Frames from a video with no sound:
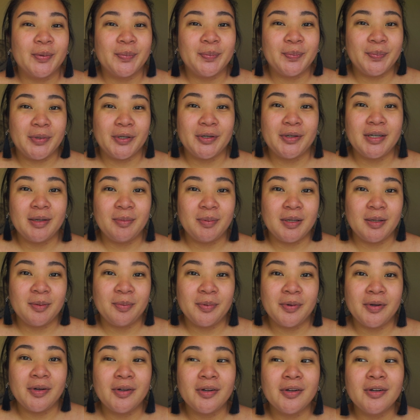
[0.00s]
Beauty
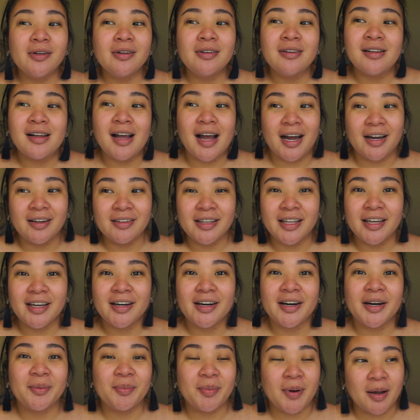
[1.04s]
people out
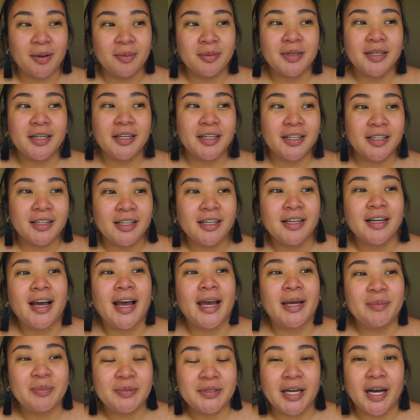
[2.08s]
there are probably gonna think
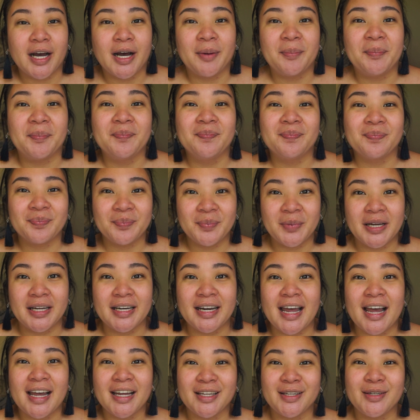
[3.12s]
I'm dumb, but
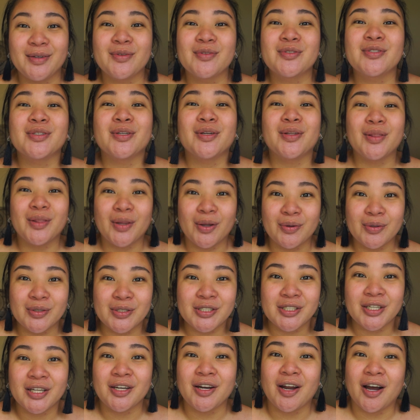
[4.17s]
I use
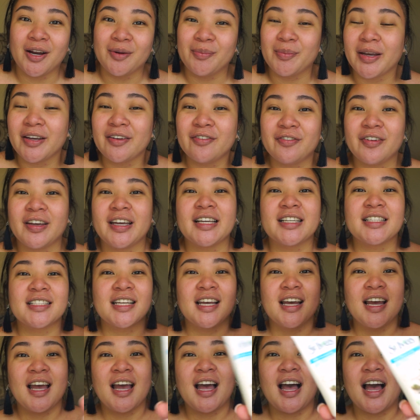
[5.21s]
lotion on my face.
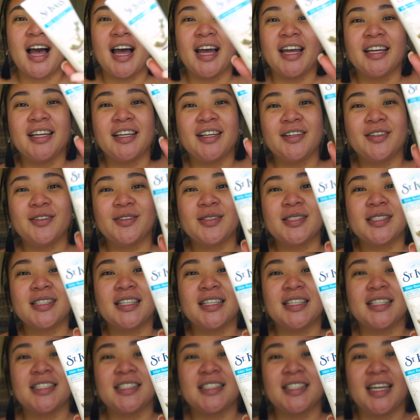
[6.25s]
I use
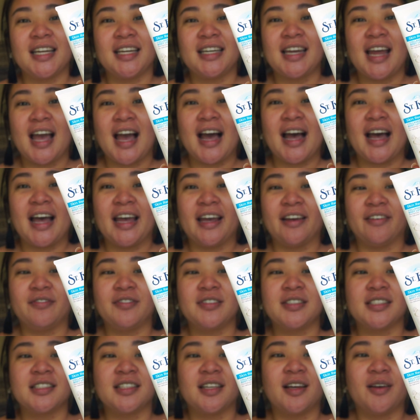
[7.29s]
the Saint Ives
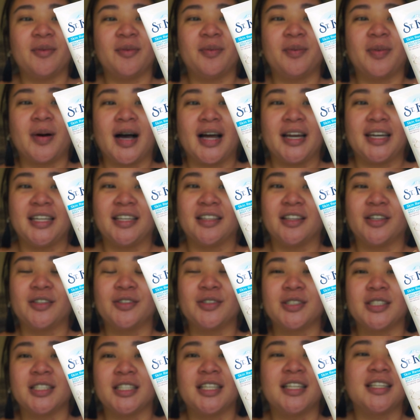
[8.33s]
body
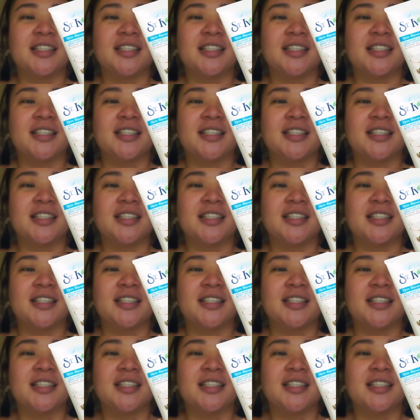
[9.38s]
lotion.